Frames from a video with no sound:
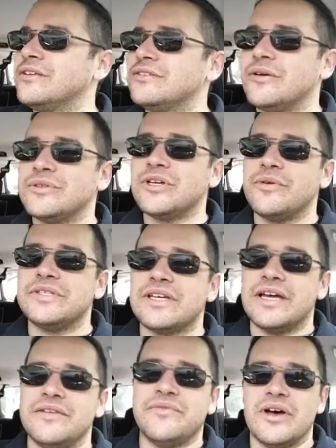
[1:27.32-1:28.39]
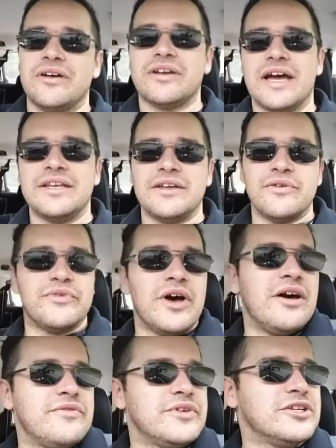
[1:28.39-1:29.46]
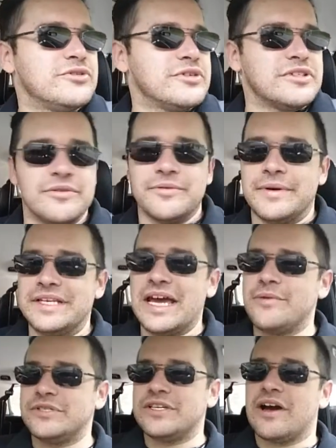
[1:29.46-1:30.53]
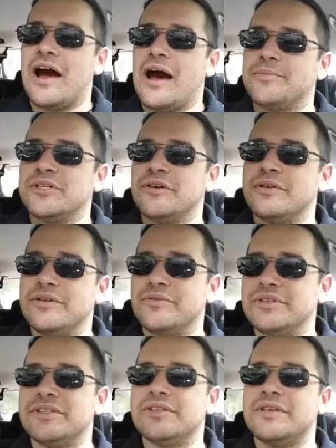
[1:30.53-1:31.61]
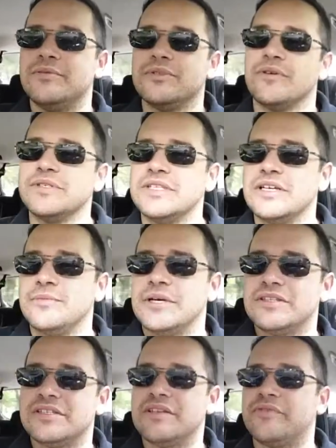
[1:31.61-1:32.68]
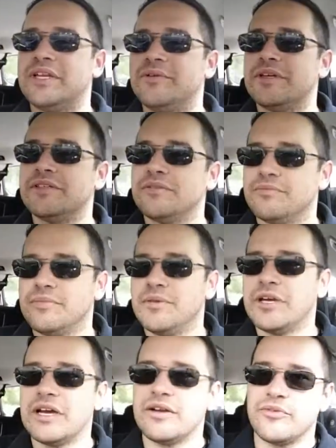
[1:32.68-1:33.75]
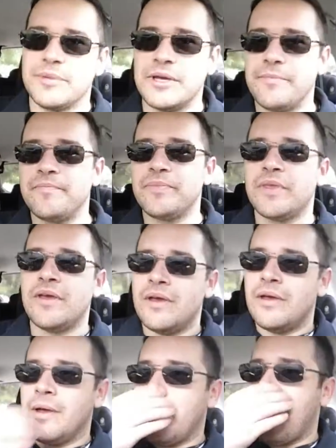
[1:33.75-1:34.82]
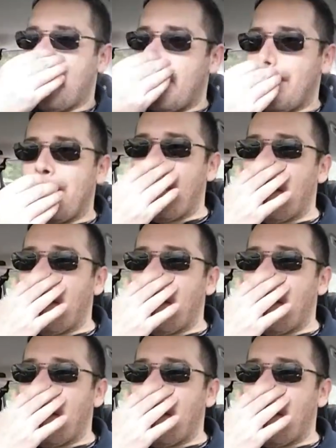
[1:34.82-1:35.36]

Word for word: So it was always kind of kind of of interest to me. My dad was a cop, so he was he was always thinking about this stuff. Anyways, maybe I got it from him.